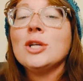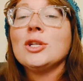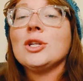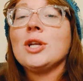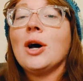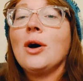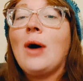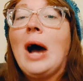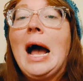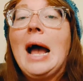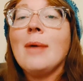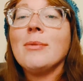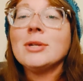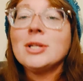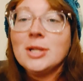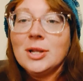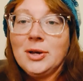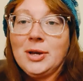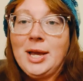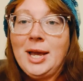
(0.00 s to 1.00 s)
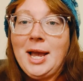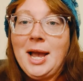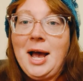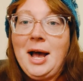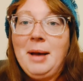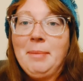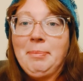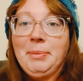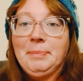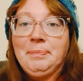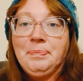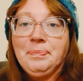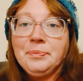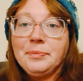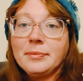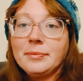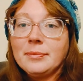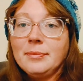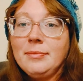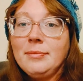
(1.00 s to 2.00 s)
So I was looking up
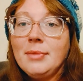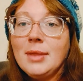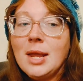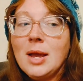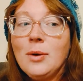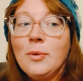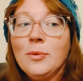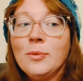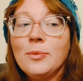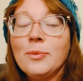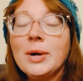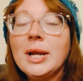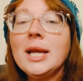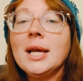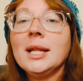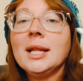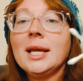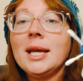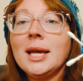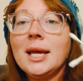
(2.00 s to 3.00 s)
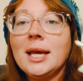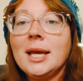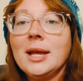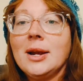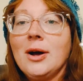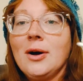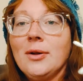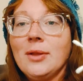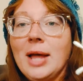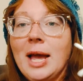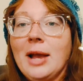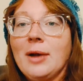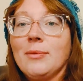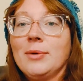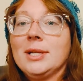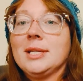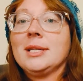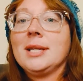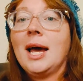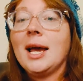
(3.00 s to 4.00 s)
really, you know, like
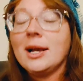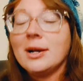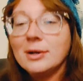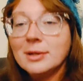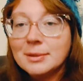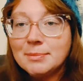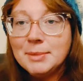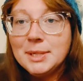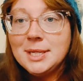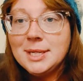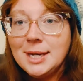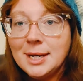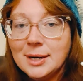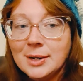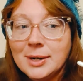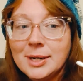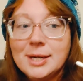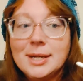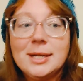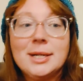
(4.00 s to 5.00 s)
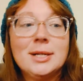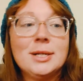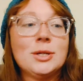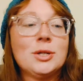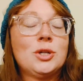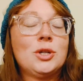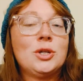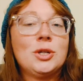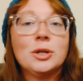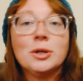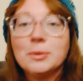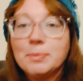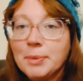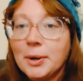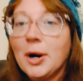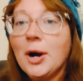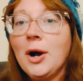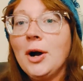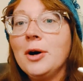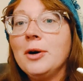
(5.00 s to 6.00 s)
recycled materials,
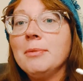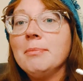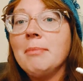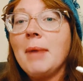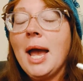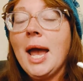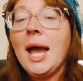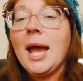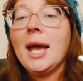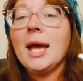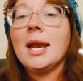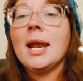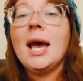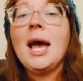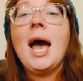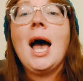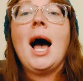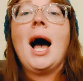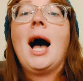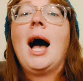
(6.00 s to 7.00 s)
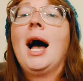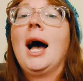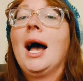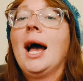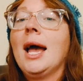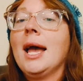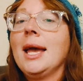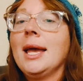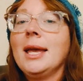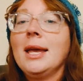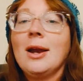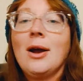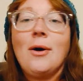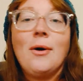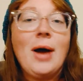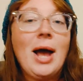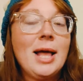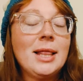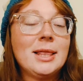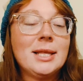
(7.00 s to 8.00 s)
super homemade. You
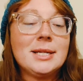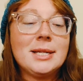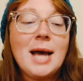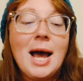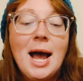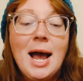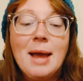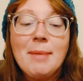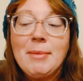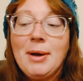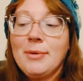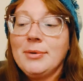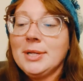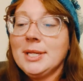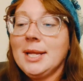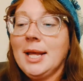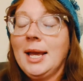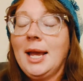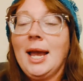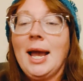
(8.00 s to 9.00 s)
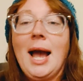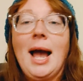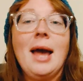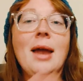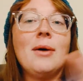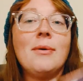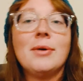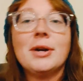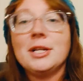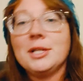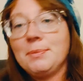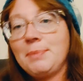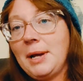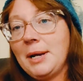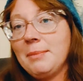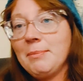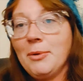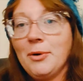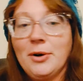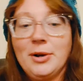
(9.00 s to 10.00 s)
know, at the time I was thinking I don't want to
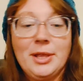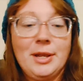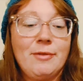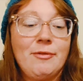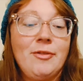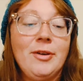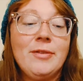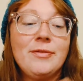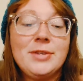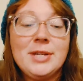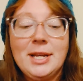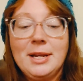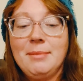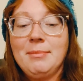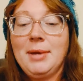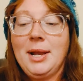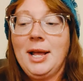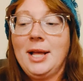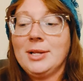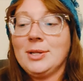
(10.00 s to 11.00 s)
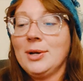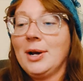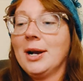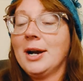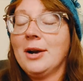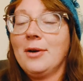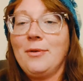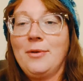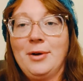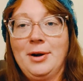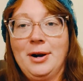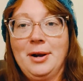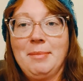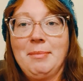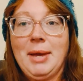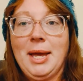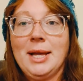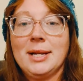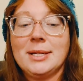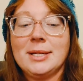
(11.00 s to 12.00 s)
spend more than 15 minutes on an
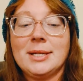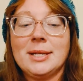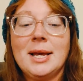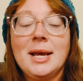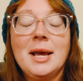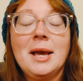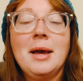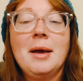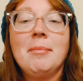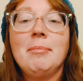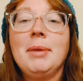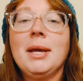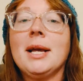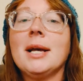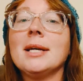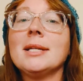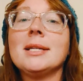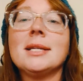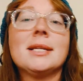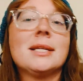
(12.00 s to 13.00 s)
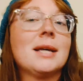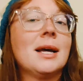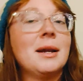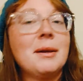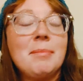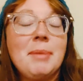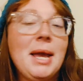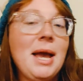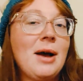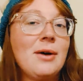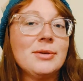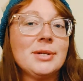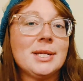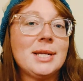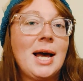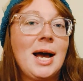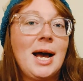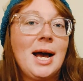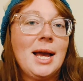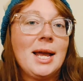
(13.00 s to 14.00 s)
ornament because it's going to be
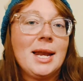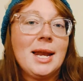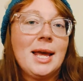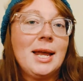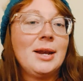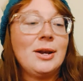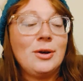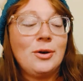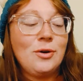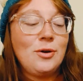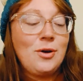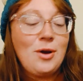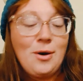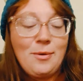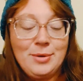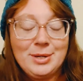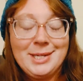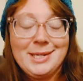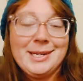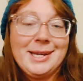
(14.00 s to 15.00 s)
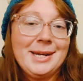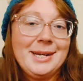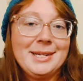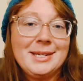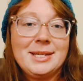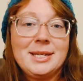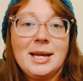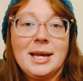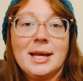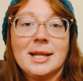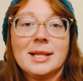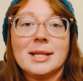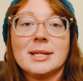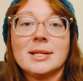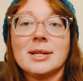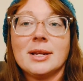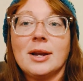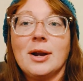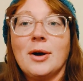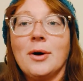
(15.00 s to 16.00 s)
outside and no one's going to see it.
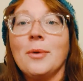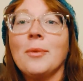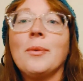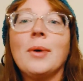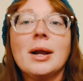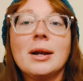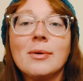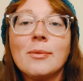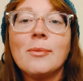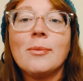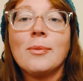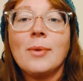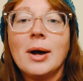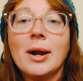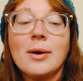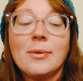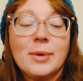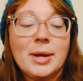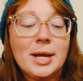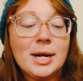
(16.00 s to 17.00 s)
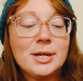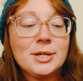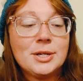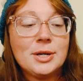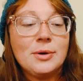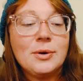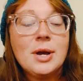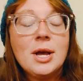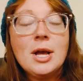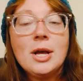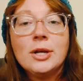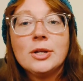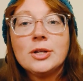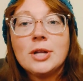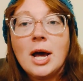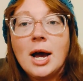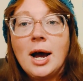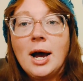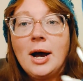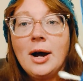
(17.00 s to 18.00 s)
This is, you know, what are we going to do?
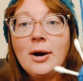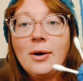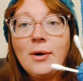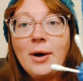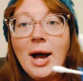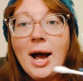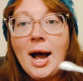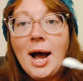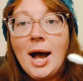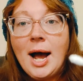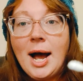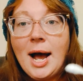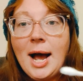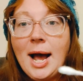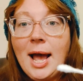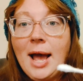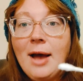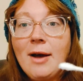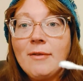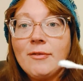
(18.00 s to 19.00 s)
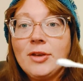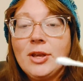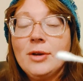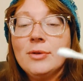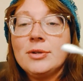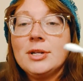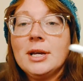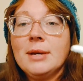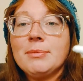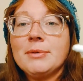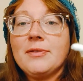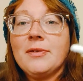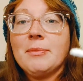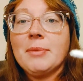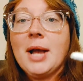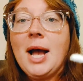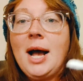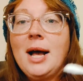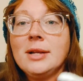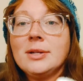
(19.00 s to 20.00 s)
So I have Q-tips
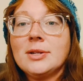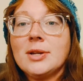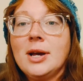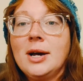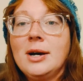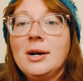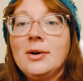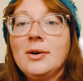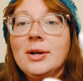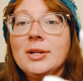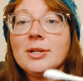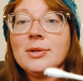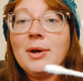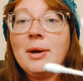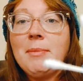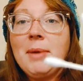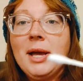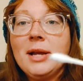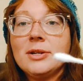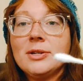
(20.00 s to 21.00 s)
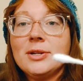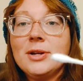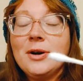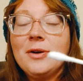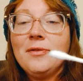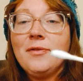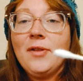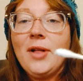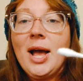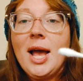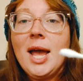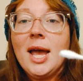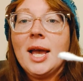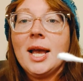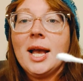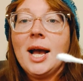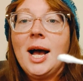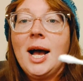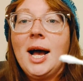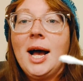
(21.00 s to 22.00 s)
from Costco, and so I made a
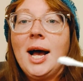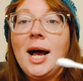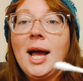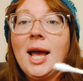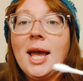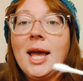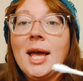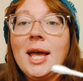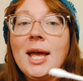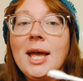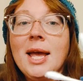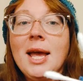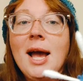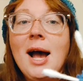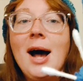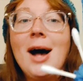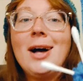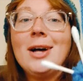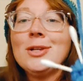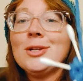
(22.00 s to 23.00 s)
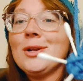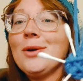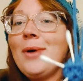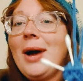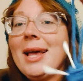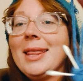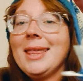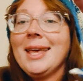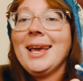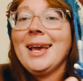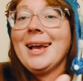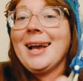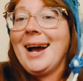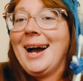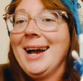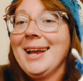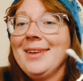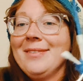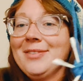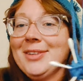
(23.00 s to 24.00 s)
snowflake. Also, I think it
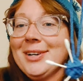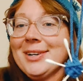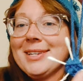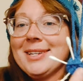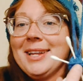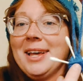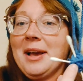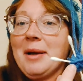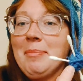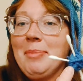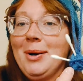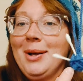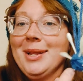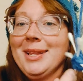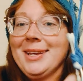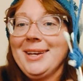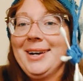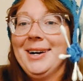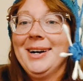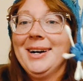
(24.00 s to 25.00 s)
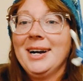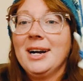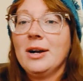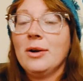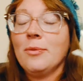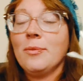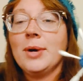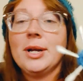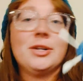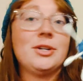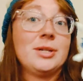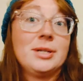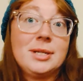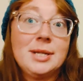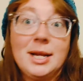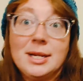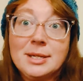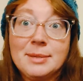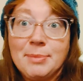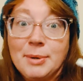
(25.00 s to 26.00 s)
kind of looks like a ball of yarn, which it's
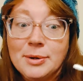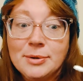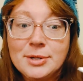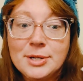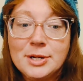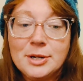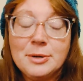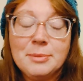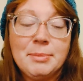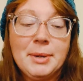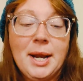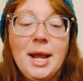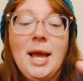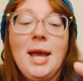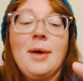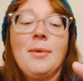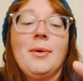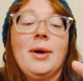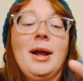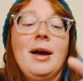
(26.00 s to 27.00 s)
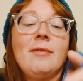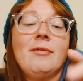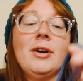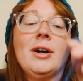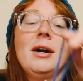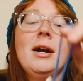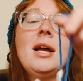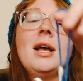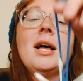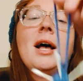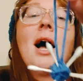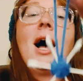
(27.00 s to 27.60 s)
not supposed to, but hey, whatever.